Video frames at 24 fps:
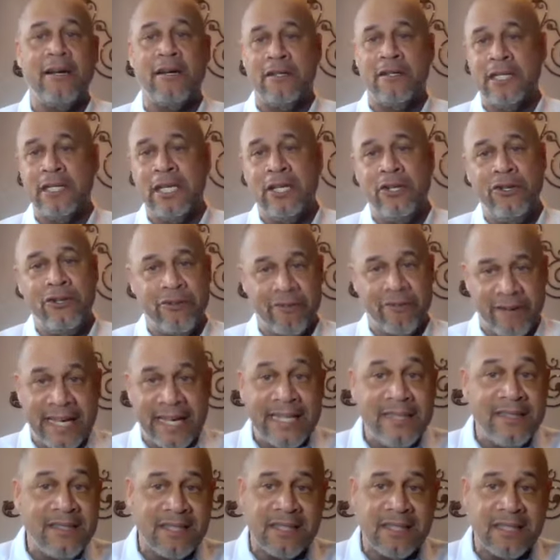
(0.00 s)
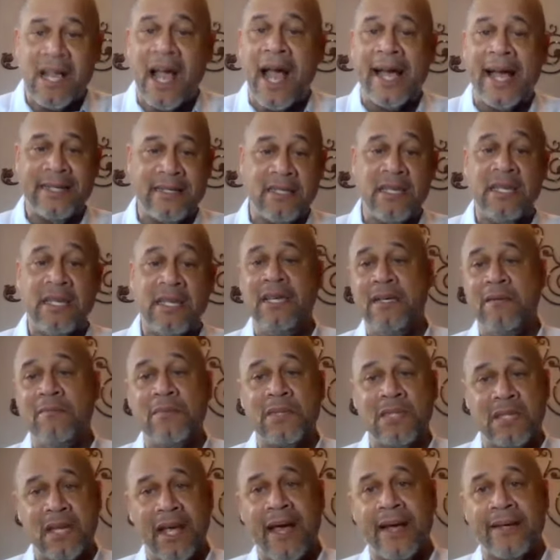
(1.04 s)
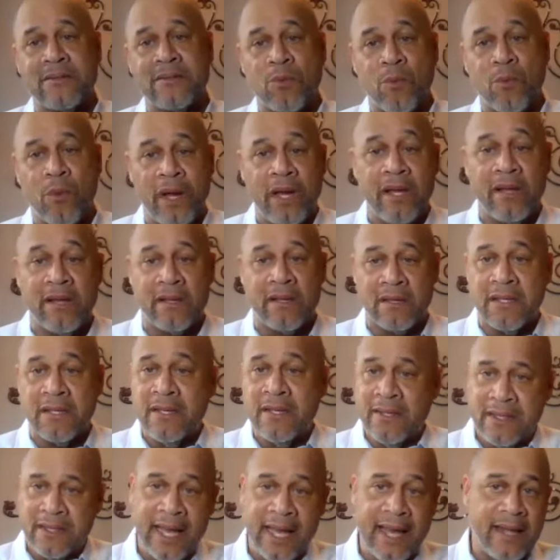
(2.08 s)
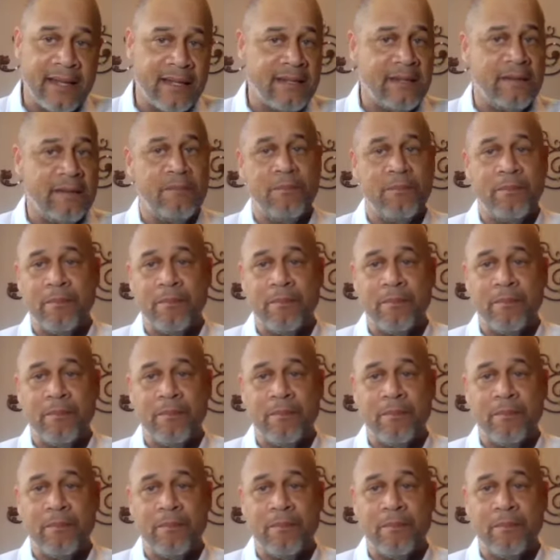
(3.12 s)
in your inside teams as well, talent